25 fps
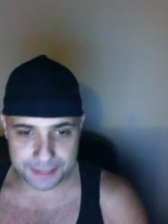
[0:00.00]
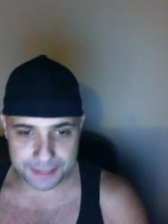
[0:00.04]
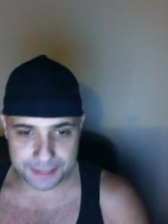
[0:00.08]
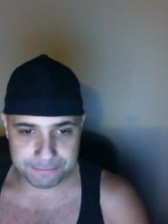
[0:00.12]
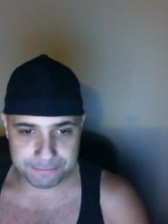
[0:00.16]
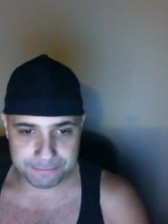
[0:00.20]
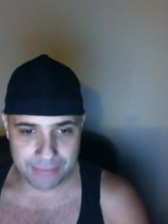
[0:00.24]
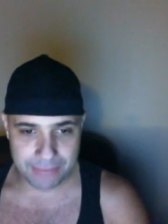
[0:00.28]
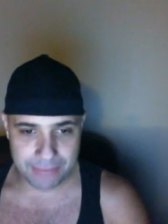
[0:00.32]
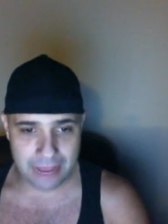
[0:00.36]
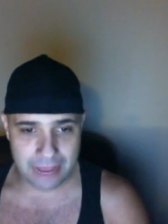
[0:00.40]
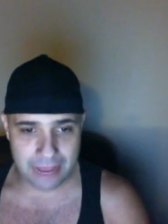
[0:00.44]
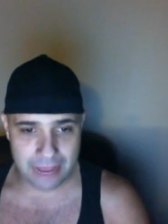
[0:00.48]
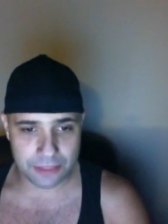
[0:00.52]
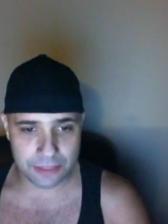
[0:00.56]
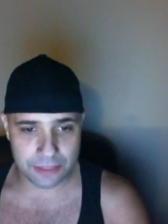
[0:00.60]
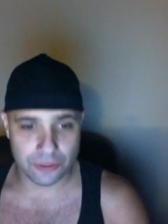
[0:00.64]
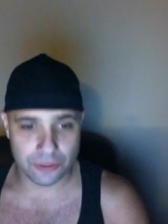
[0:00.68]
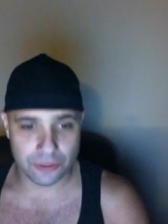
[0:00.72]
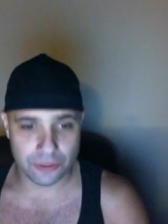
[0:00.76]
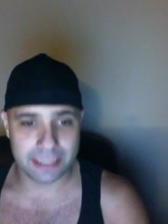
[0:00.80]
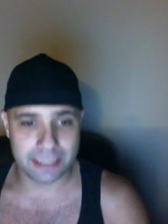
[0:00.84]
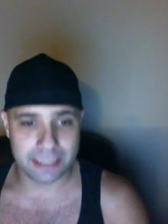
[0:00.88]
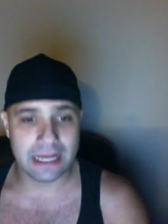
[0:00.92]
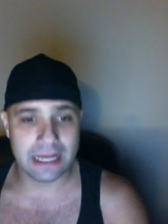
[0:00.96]
Now they're trying
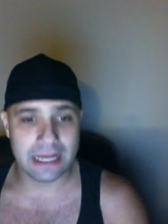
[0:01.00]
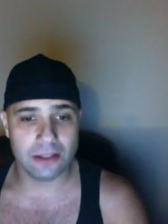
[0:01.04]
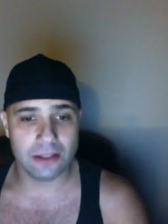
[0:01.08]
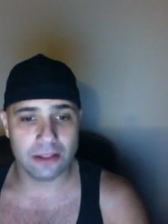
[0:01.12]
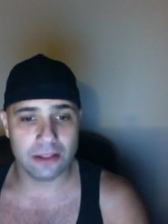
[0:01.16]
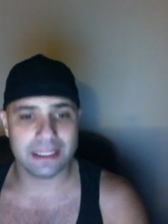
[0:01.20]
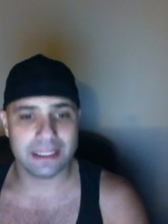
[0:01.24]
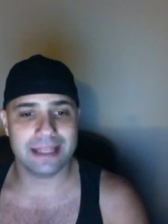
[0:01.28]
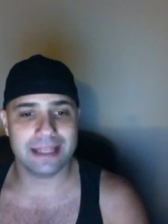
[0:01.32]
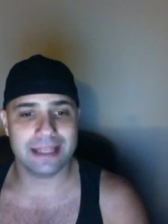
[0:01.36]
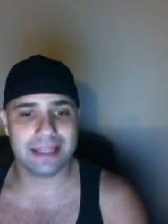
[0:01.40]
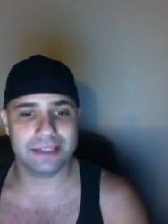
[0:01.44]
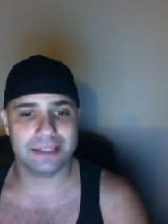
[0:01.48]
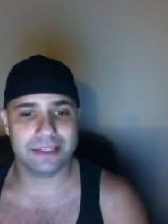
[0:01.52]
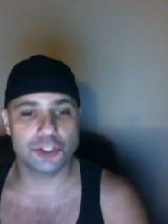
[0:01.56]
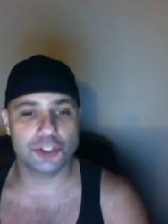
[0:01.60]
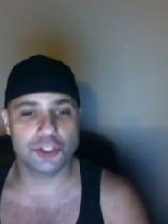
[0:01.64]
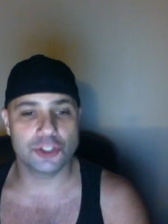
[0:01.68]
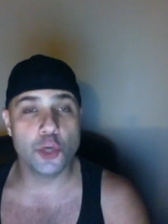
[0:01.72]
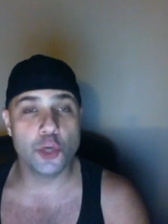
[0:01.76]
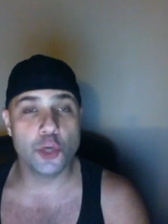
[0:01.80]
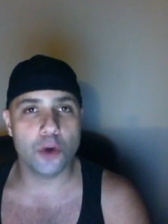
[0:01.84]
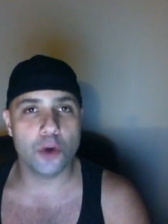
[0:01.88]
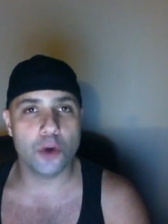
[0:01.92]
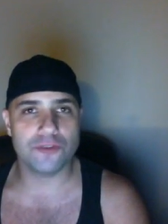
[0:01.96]
to tell us that there's
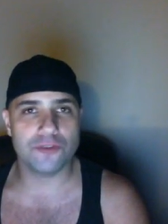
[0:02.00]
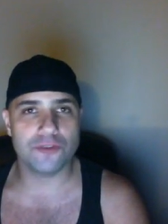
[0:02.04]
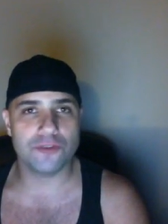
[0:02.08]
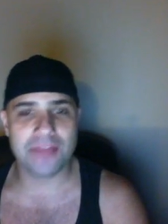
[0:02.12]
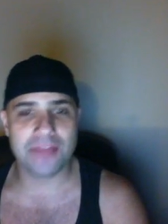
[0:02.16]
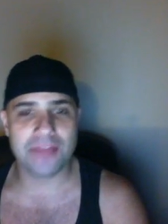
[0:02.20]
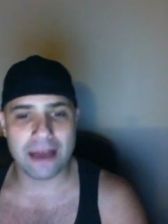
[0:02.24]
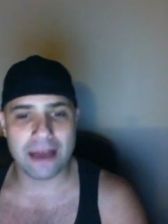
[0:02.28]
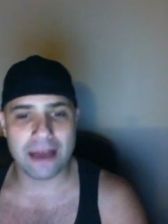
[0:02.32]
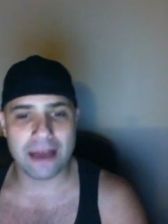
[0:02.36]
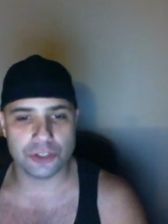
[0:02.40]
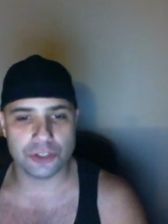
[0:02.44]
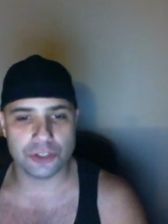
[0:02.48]
200,000